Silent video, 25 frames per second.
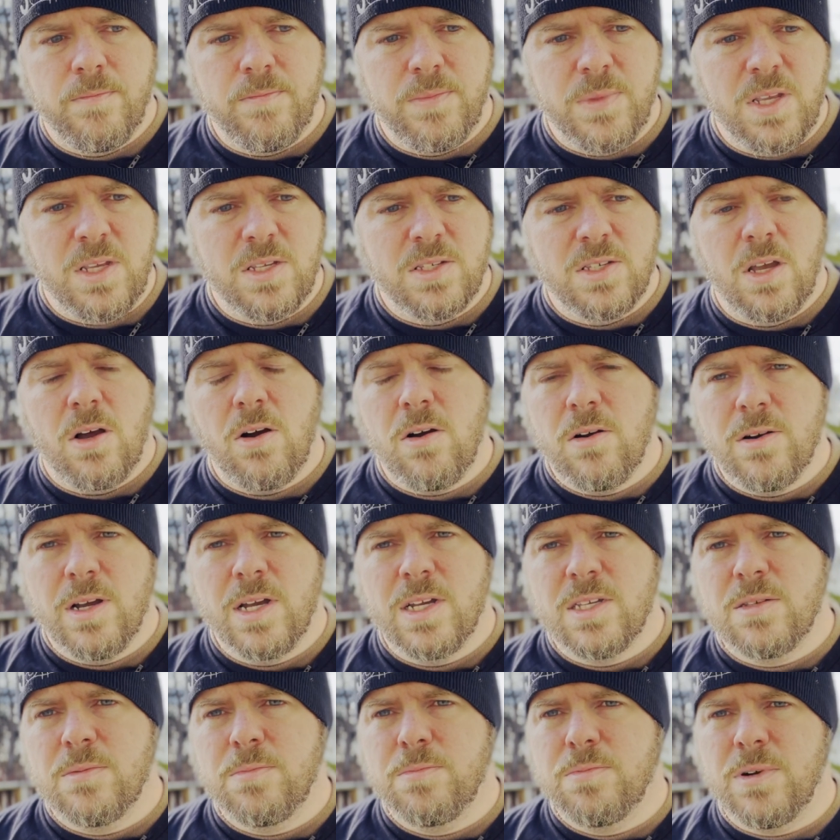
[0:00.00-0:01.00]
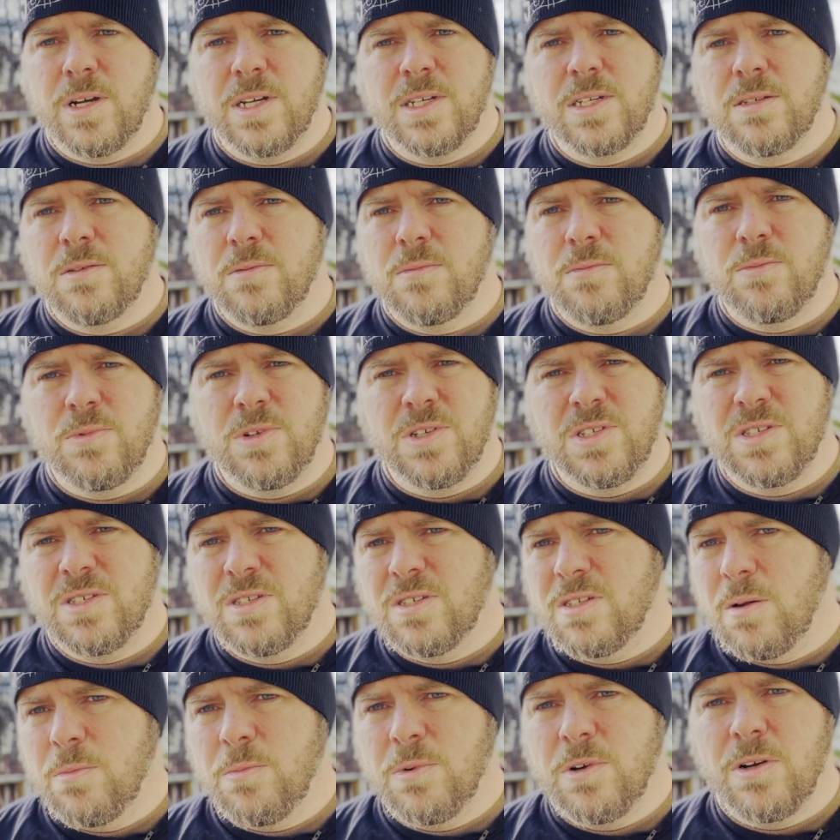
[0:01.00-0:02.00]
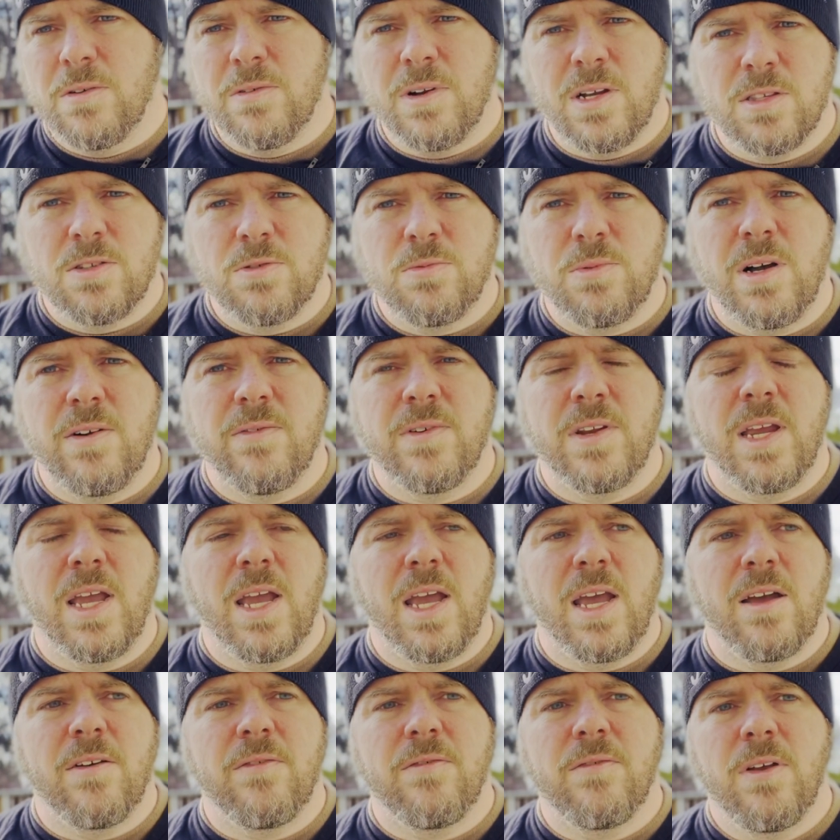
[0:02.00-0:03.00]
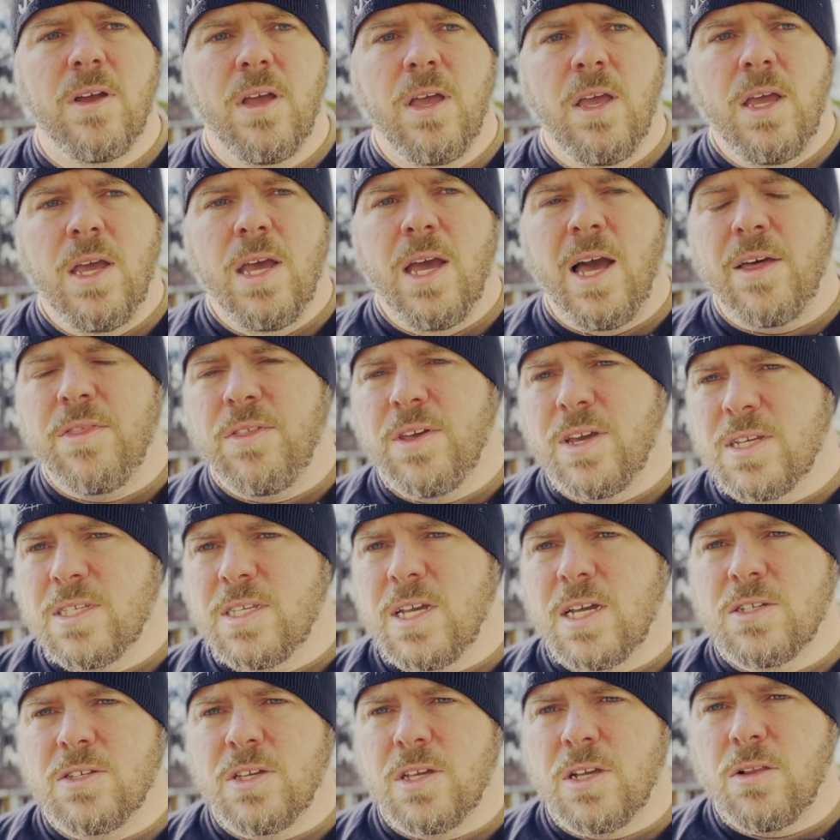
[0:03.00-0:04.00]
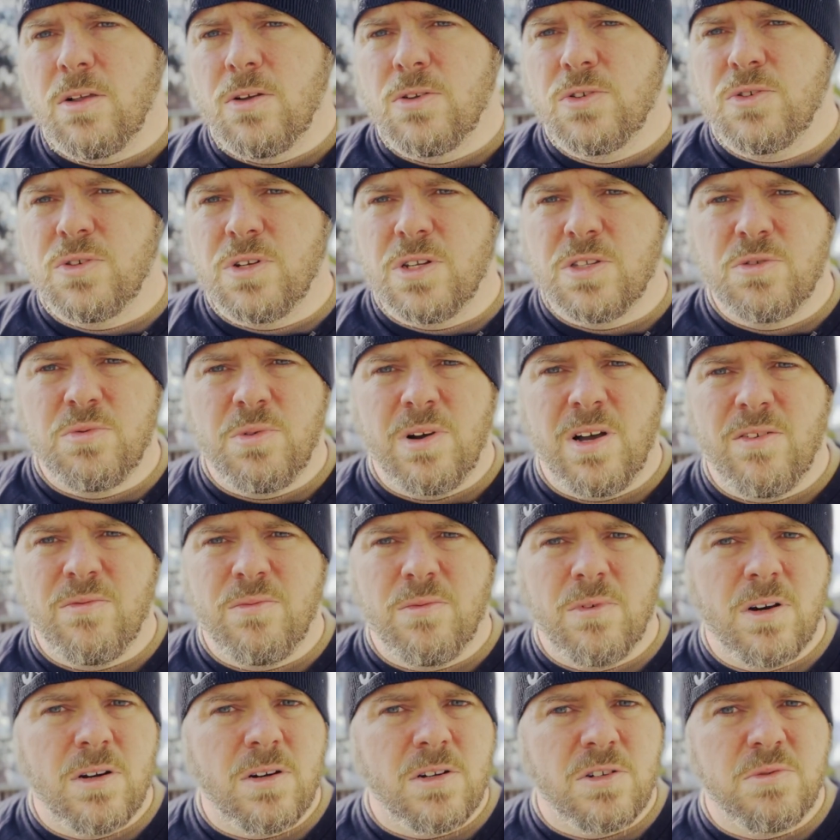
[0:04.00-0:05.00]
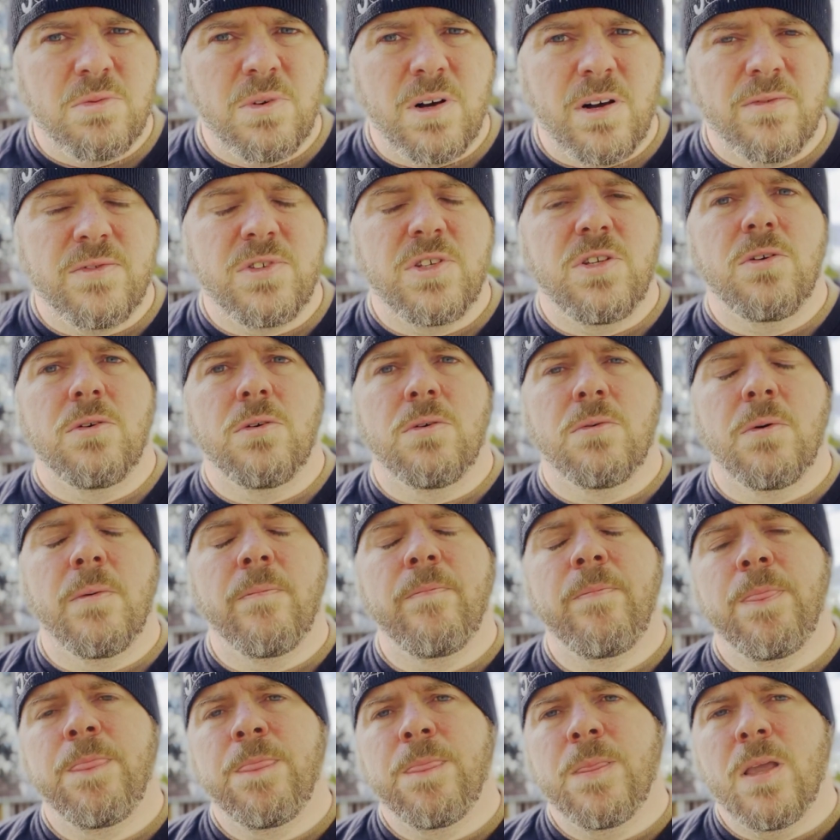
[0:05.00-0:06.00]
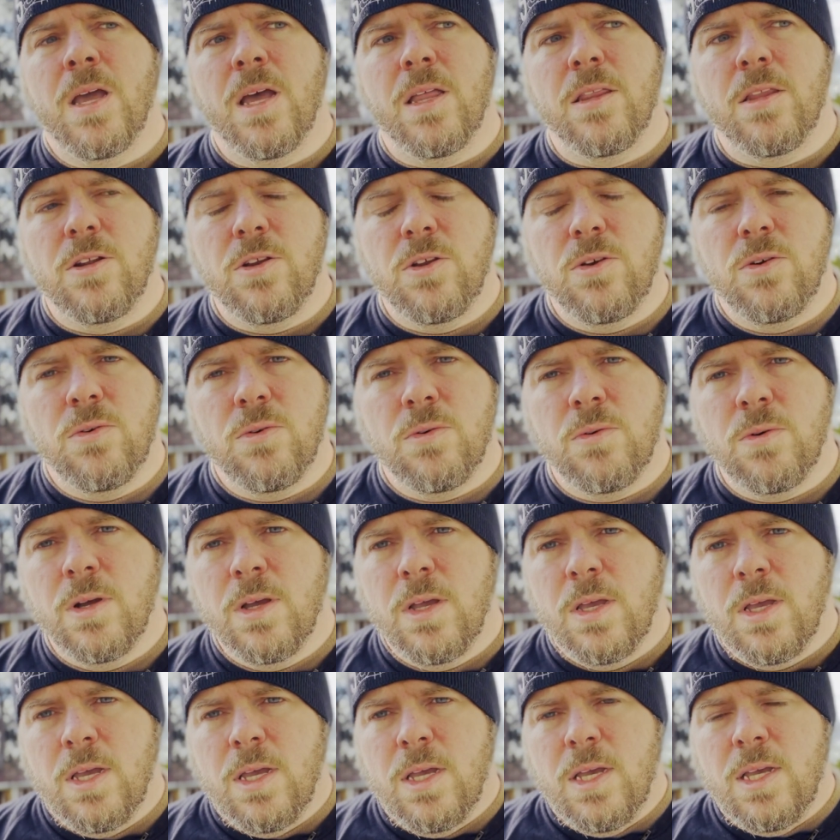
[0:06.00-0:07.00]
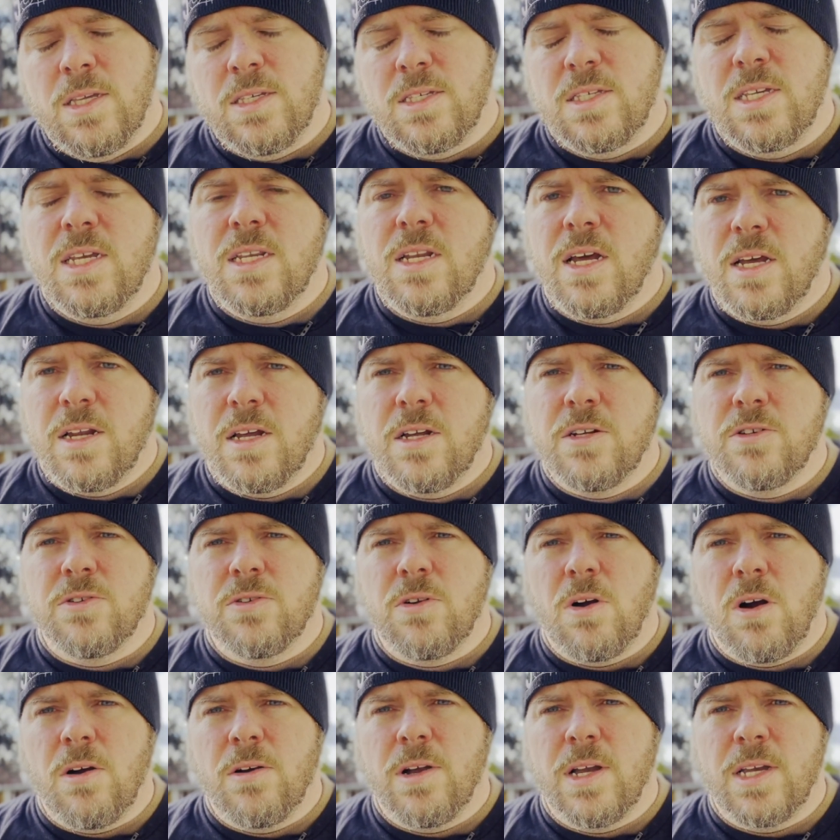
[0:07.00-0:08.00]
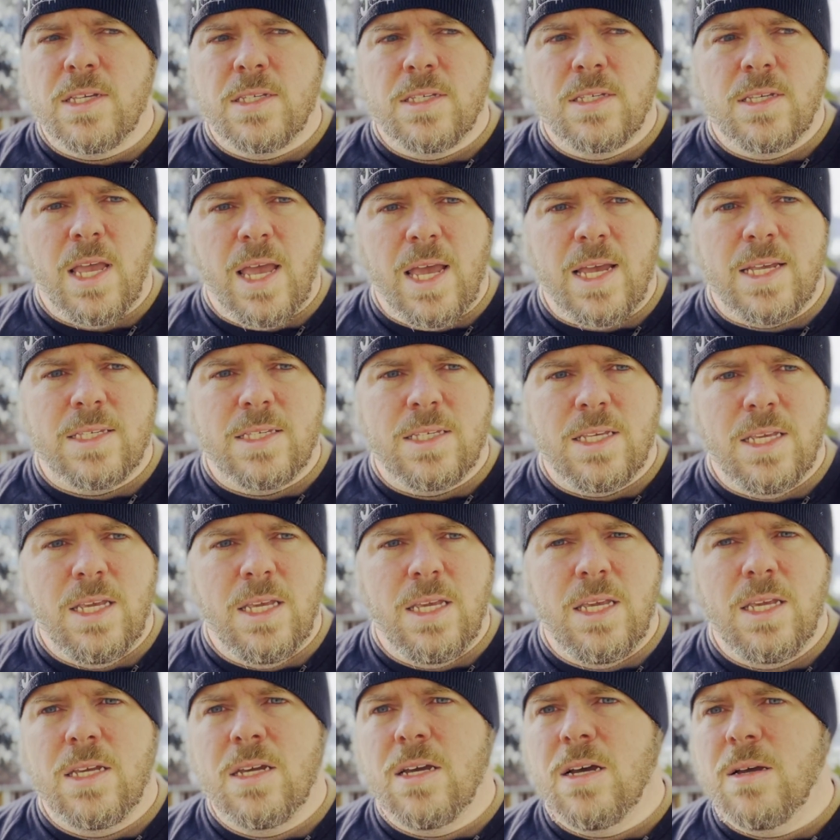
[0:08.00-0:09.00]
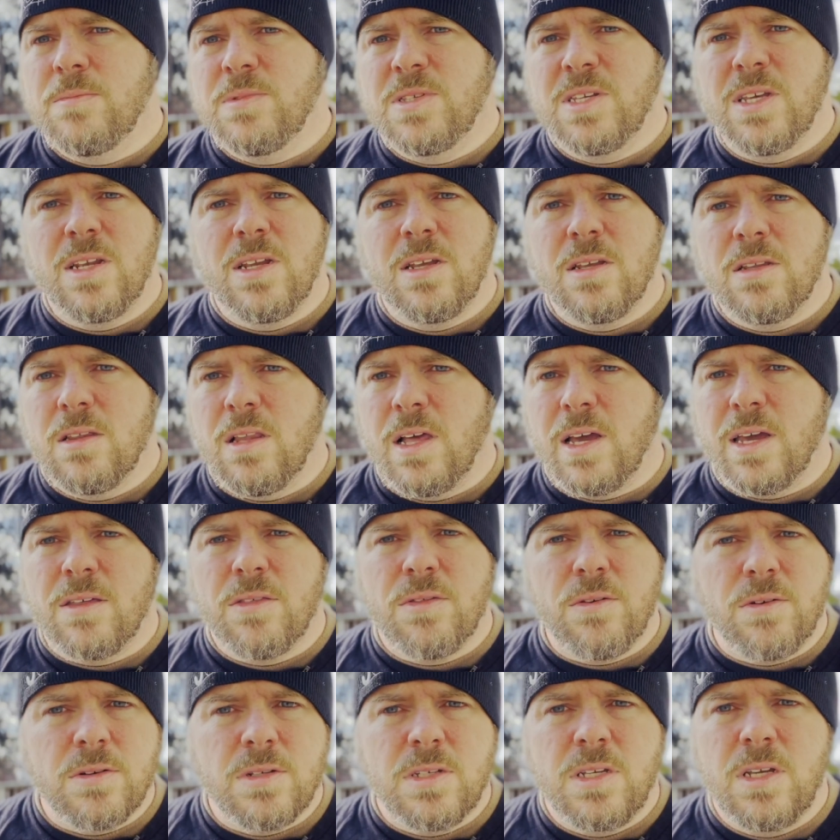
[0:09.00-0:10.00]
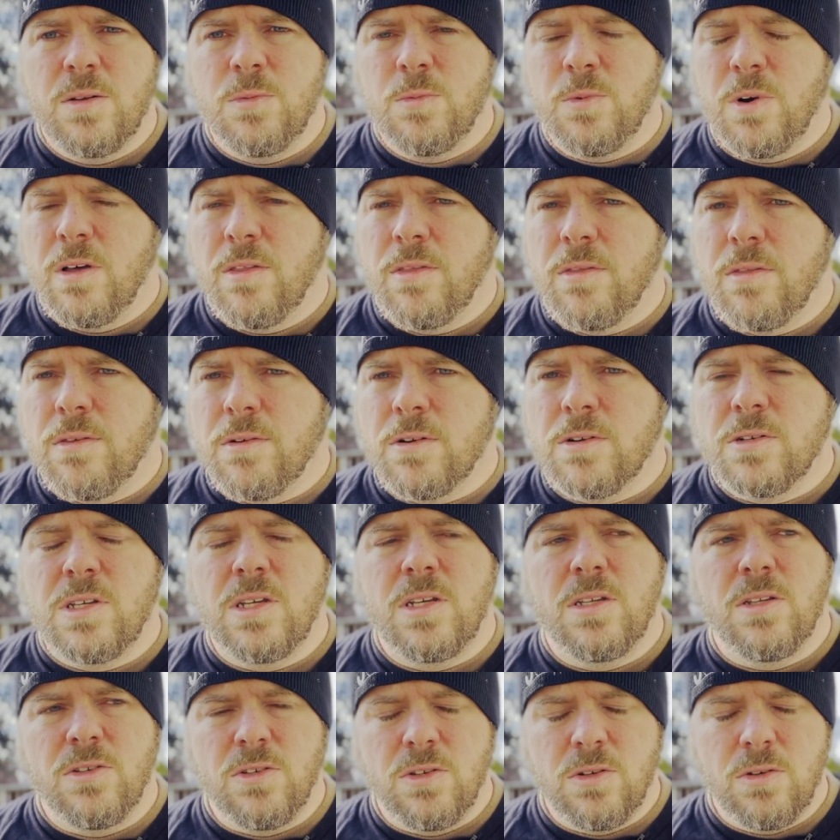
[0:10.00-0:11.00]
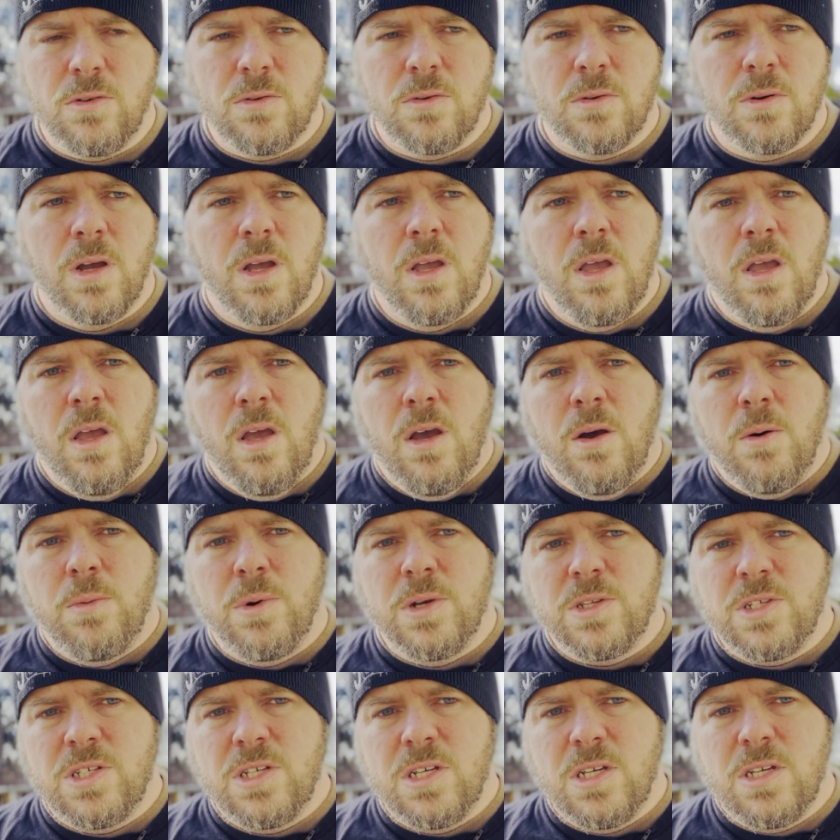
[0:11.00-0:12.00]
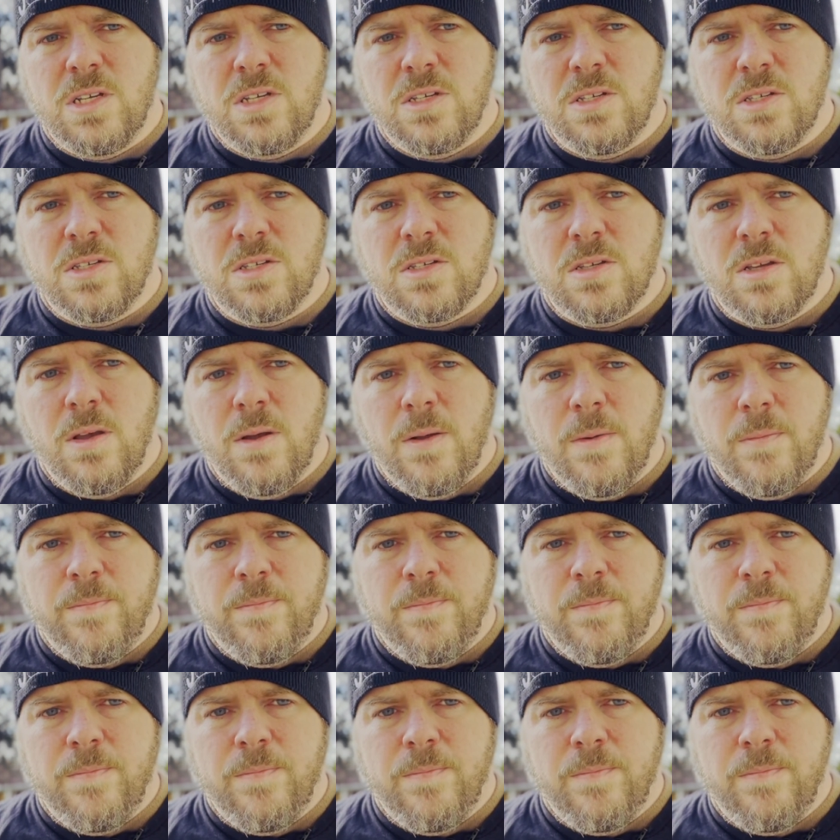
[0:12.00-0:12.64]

RS price was somewhere around $12.5. I think it's actually closer to $12.1 or $12.2, and the new Z900RS SE comes in at like $13.1, $13.2, which is,